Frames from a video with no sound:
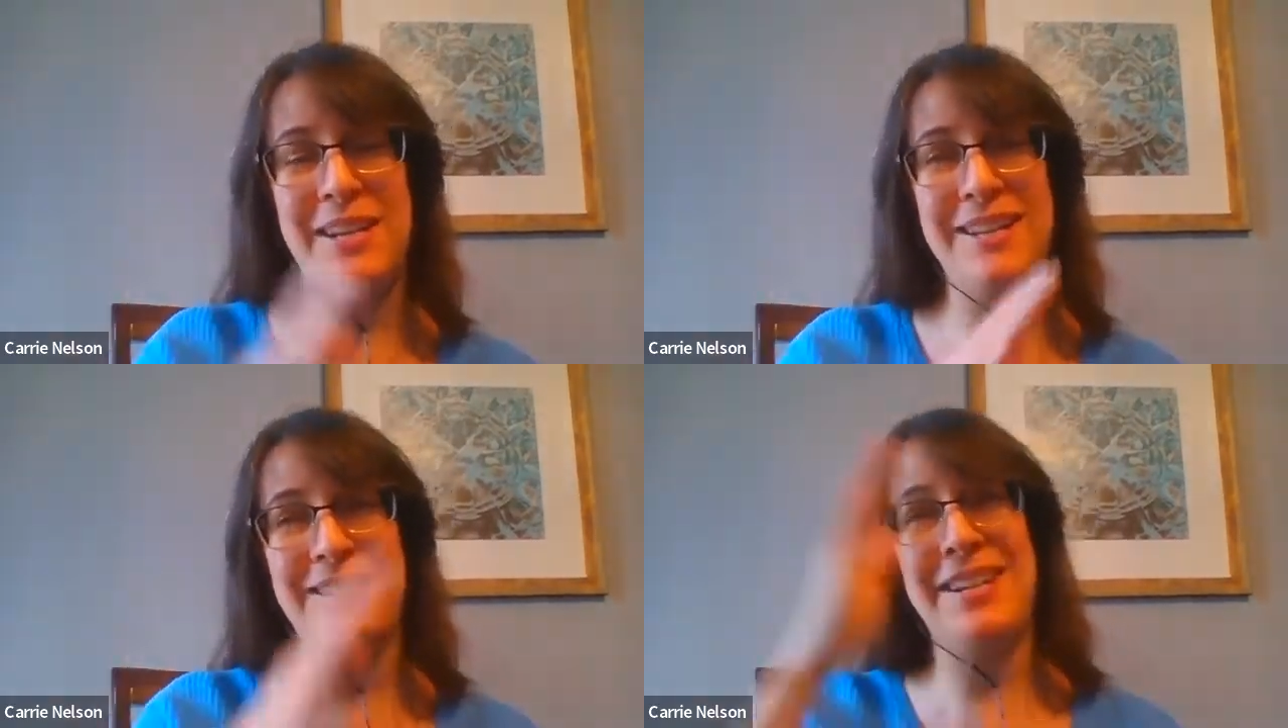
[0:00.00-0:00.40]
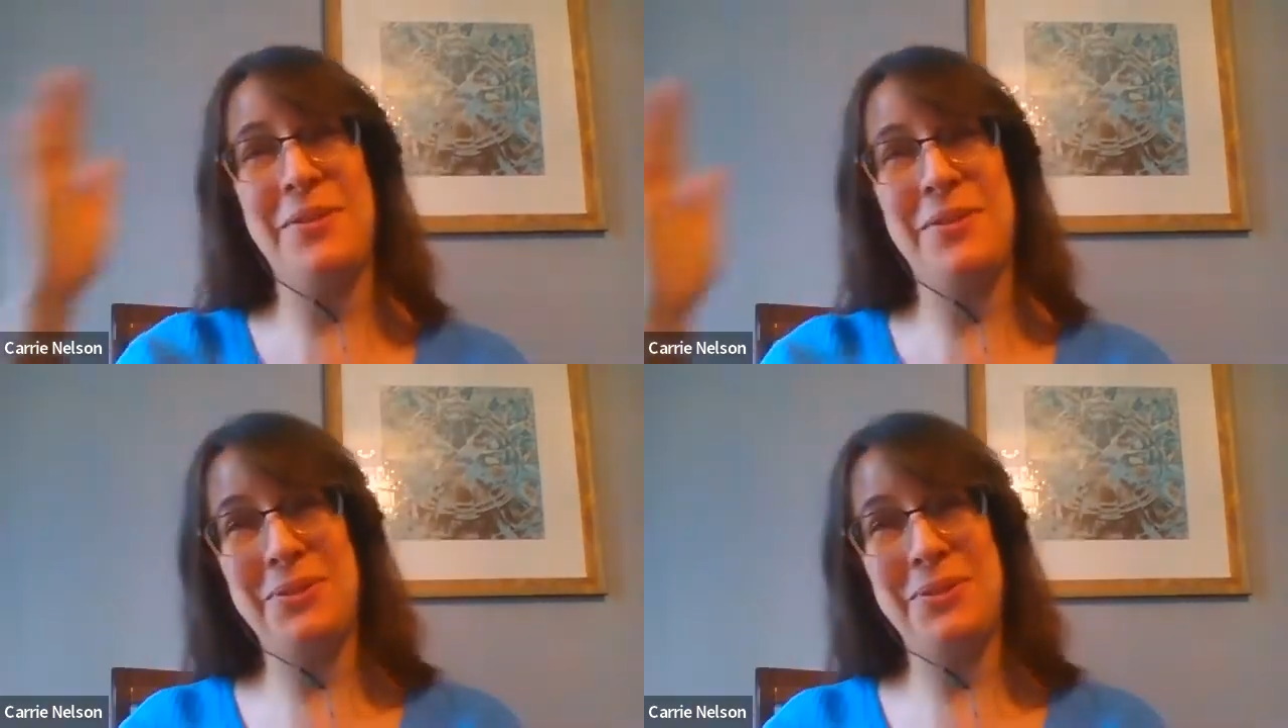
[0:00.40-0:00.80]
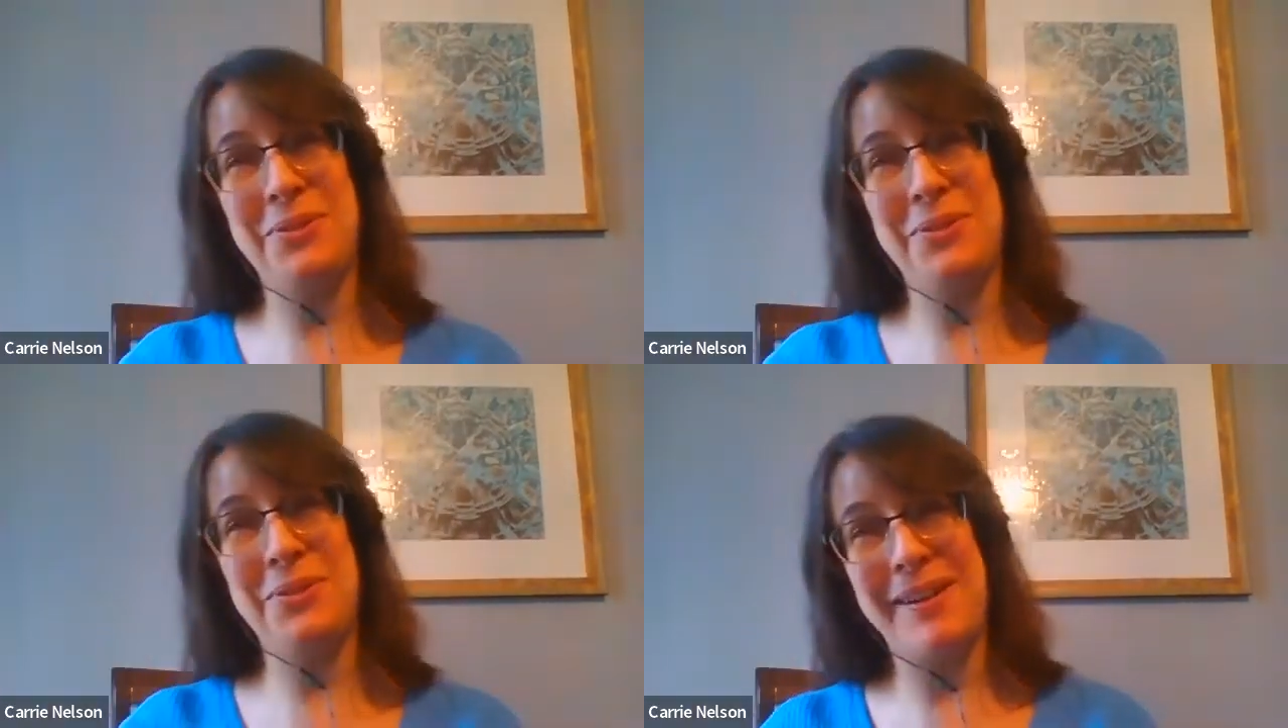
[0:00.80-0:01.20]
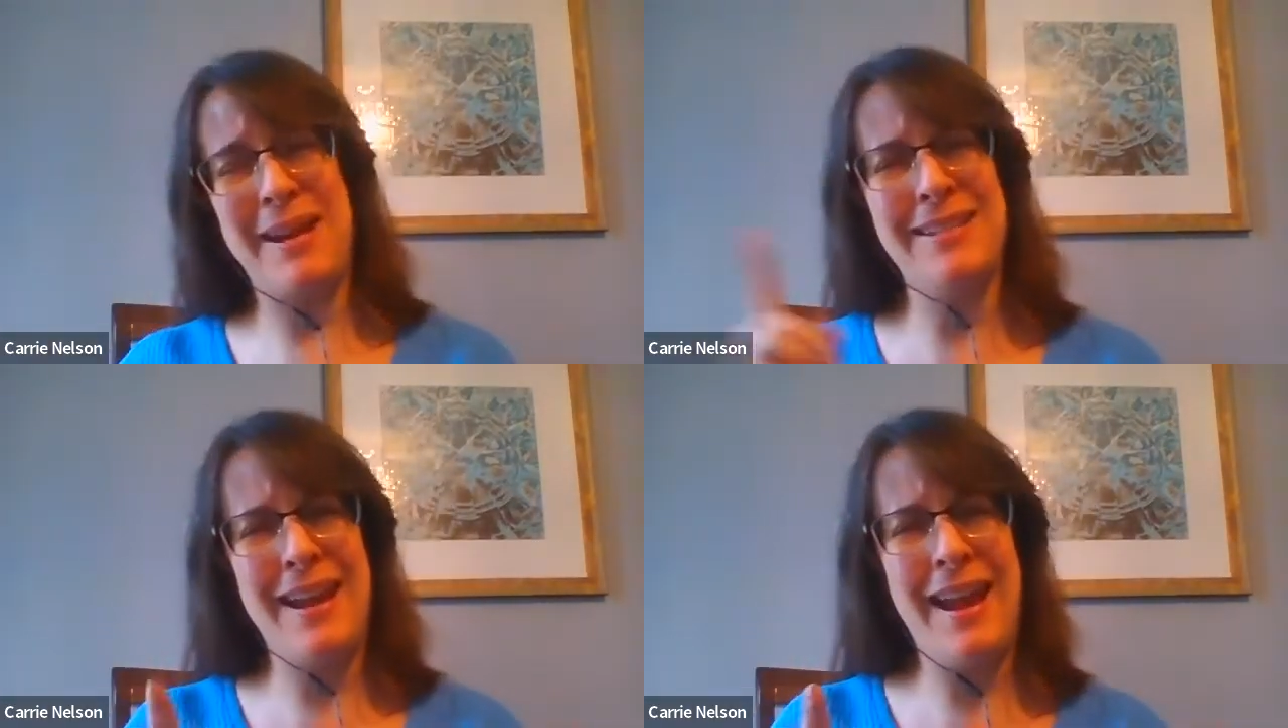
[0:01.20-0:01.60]
We can see an older
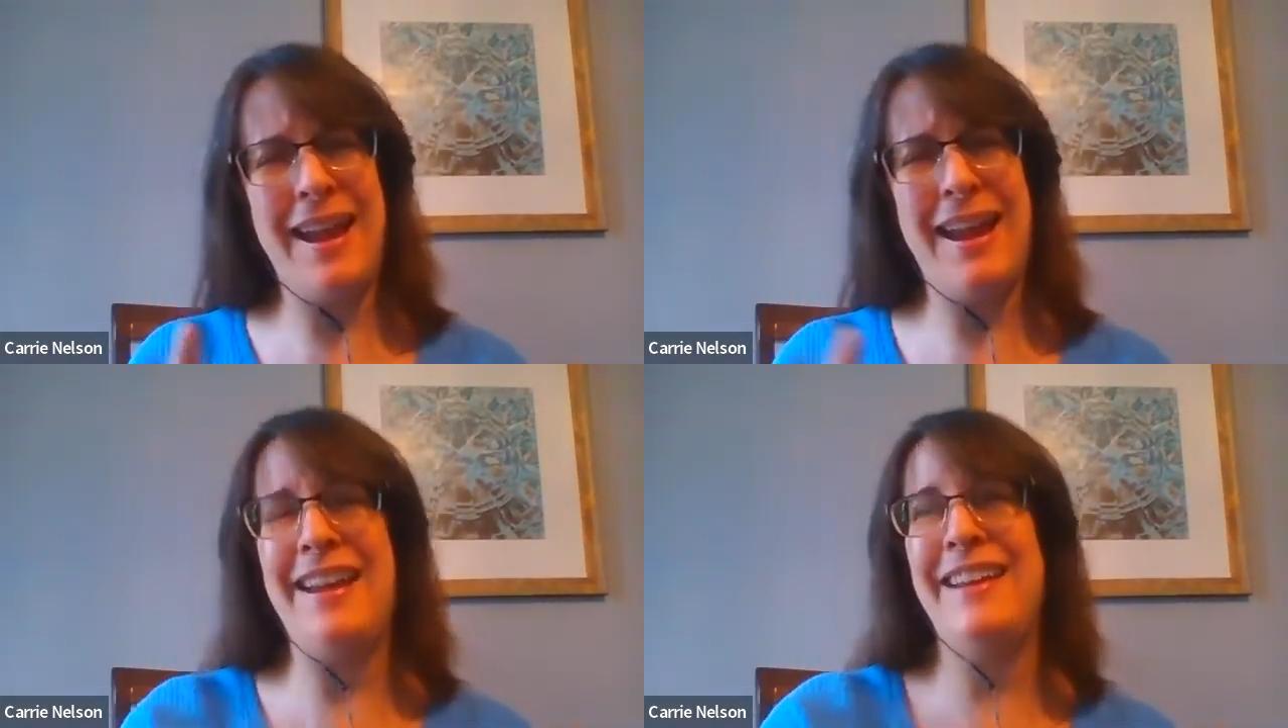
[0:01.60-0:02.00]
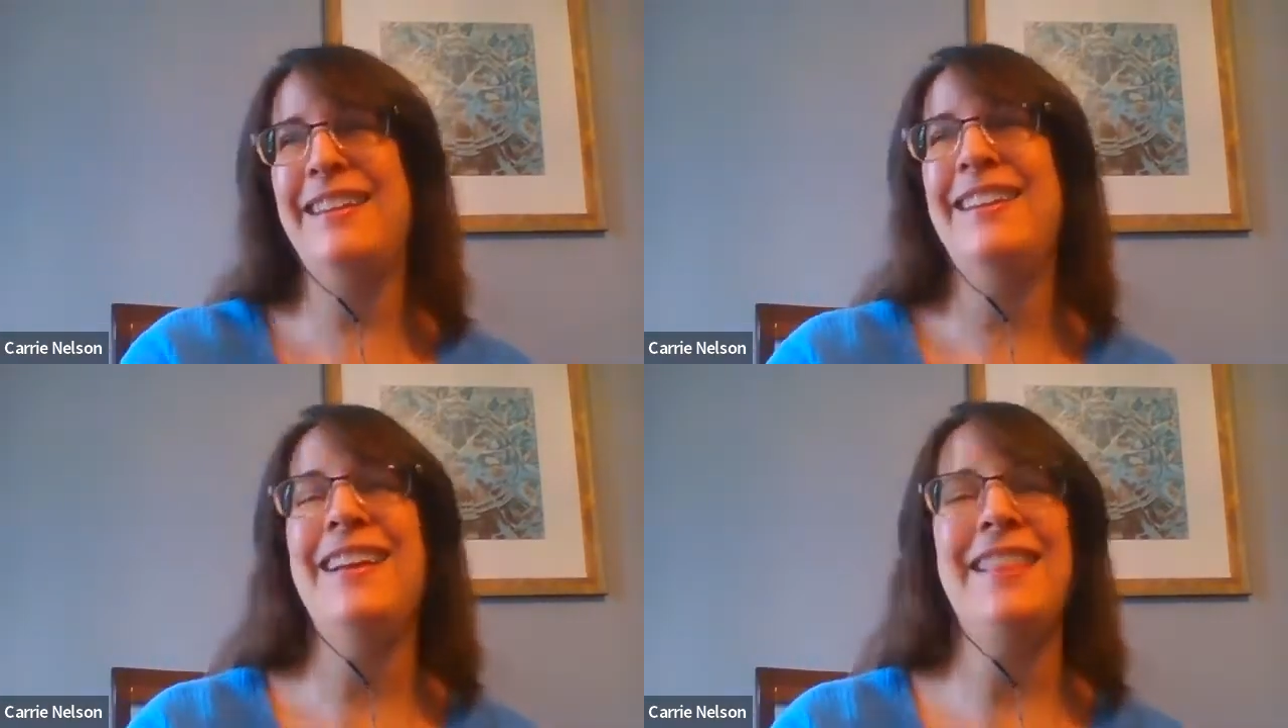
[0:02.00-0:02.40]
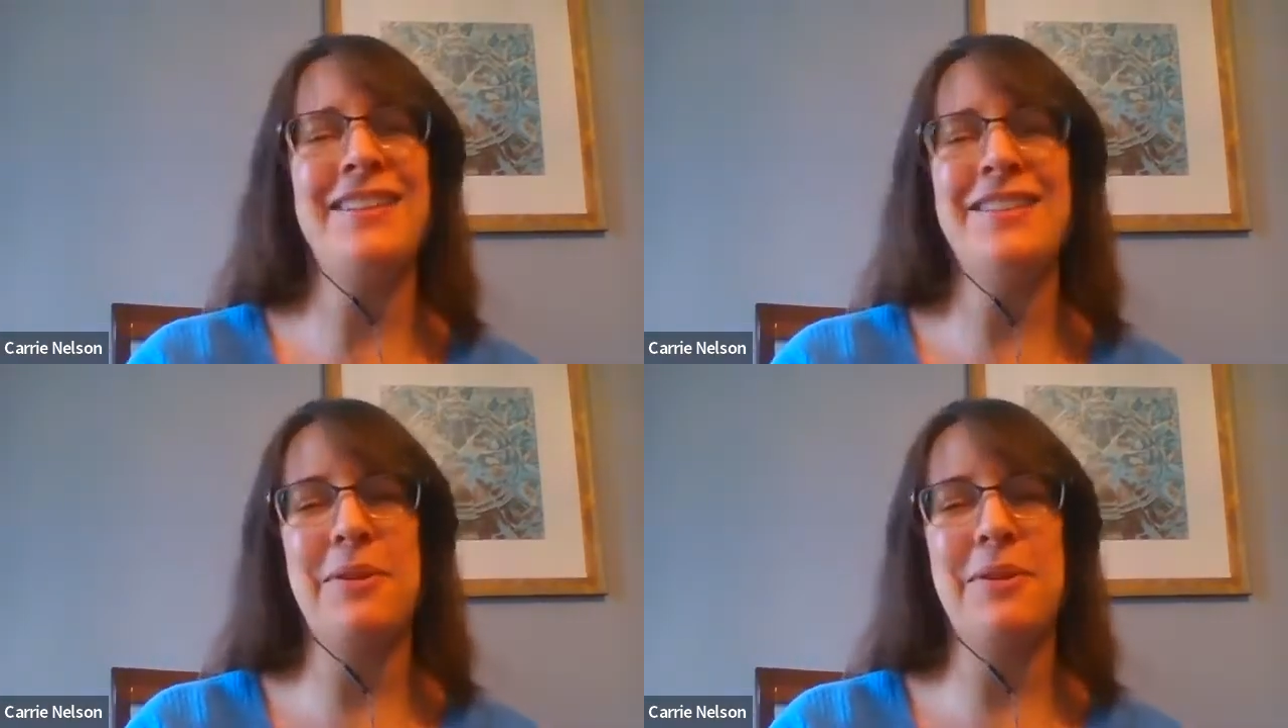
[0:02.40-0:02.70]
resume and say, hey,